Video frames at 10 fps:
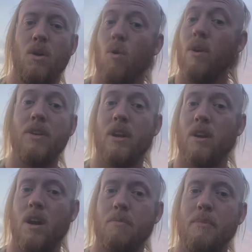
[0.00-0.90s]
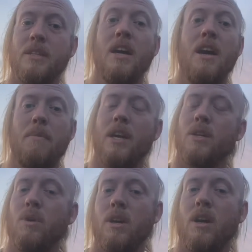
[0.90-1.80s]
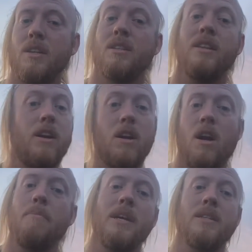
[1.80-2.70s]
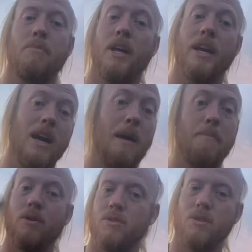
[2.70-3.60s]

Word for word: or even in our garden beds because we are constantly in our garden beds applying compost.